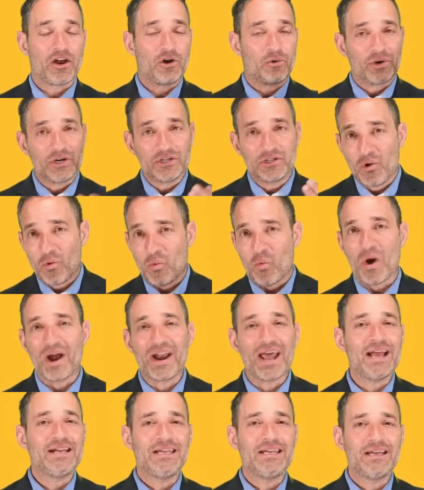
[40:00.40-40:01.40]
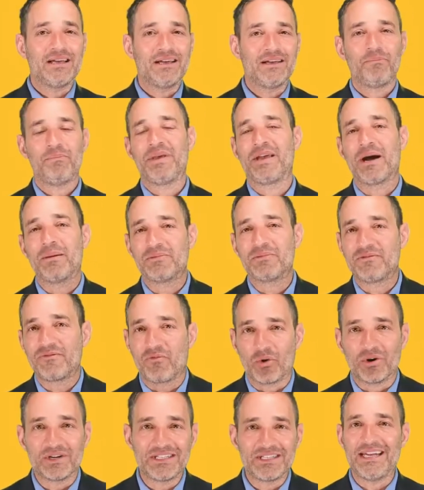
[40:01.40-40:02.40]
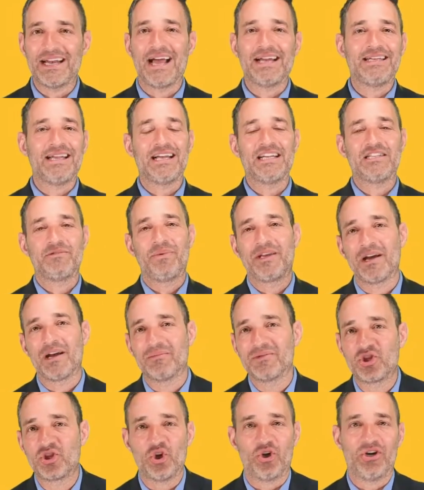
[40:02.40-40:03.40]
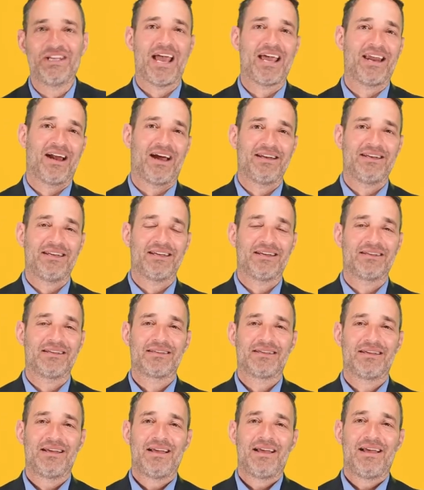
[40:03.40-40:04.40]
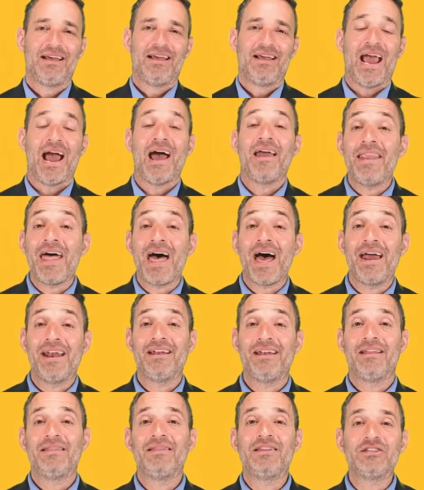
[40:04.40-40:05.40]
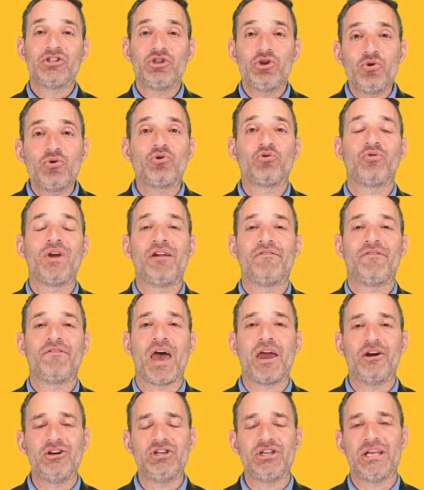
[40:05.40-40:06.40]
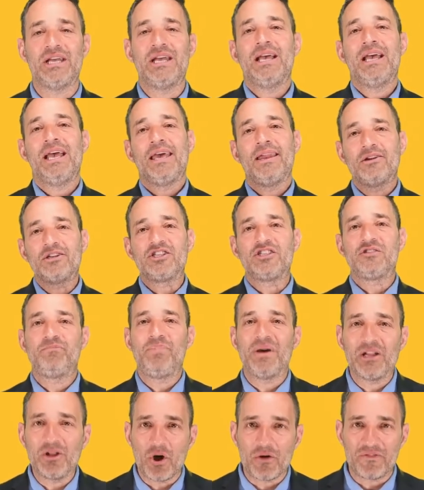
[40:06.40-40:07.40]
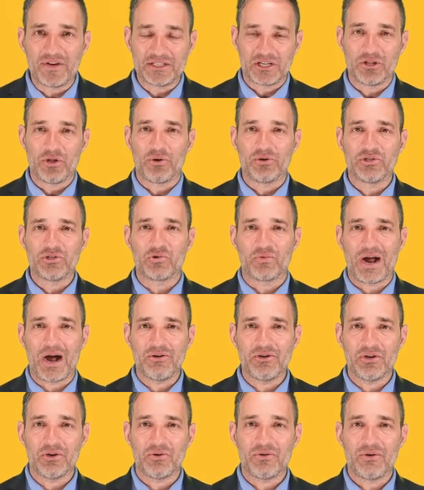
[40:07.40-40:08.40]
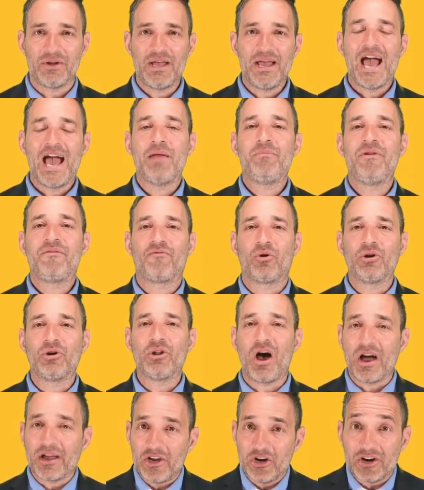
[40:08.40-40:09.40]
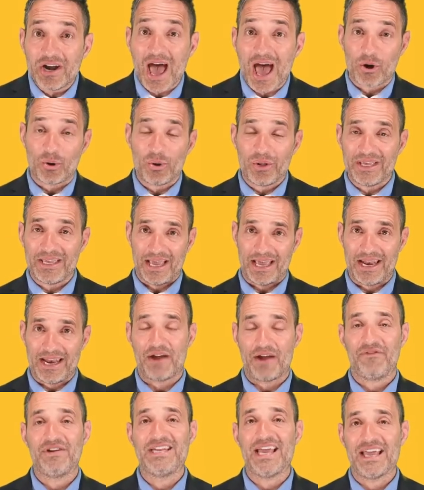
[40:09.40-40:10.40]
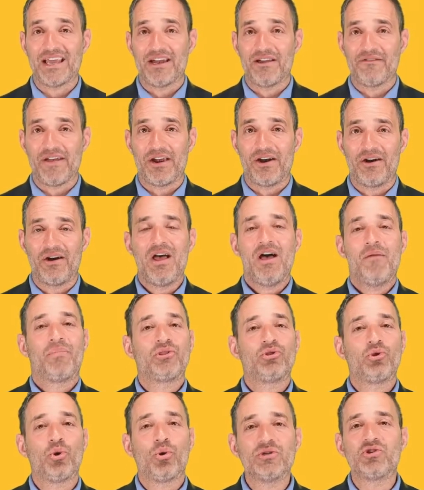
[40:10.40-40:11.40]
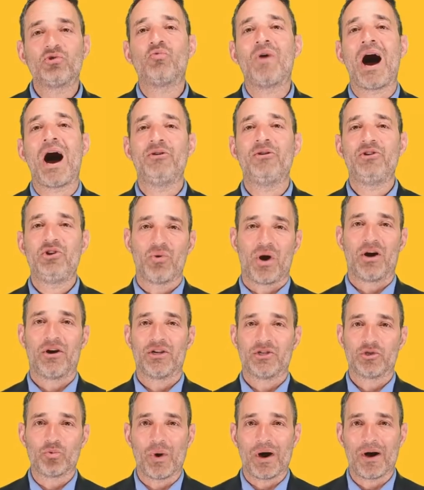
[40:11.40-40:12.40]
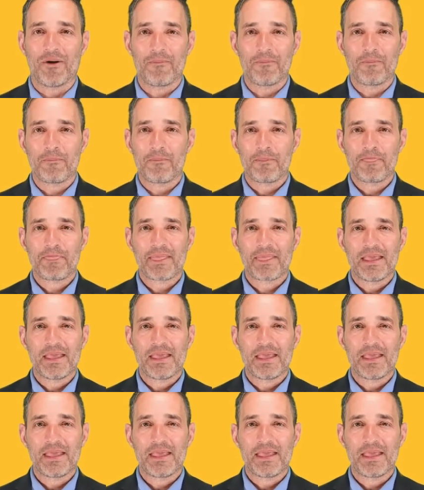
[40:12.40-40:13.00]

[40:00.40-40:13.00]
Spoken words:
In other words, one idea becomes 14 ideas, becomes 38 ideas. And then this new creative energy, it'll spill over to those around you. And before long, you're not only an everyday innovator, but those around you are as well.